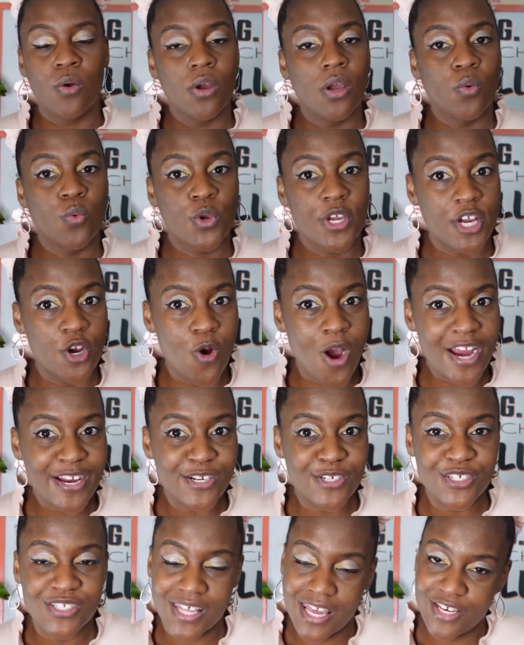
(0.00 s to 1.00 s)

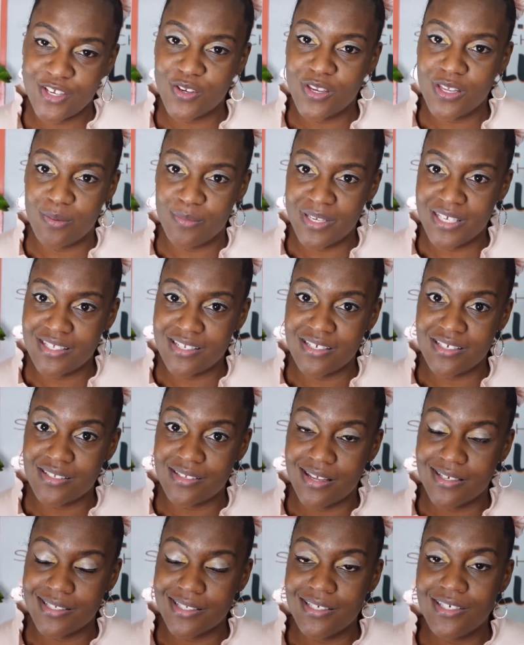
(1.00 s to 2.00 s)
requires that you get a business
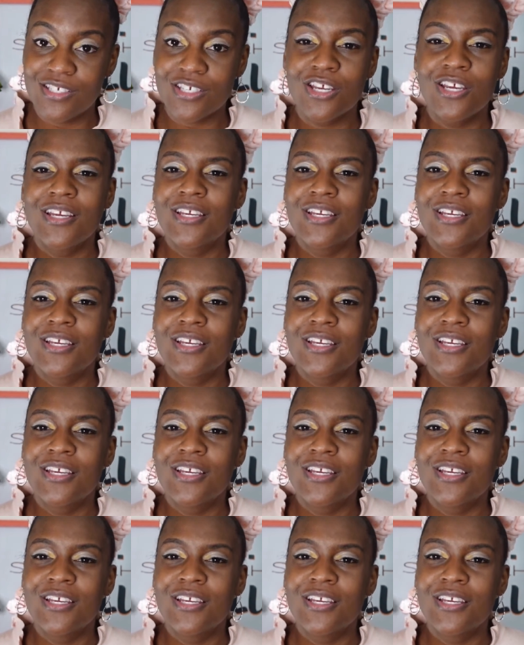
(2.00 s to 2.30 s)
license,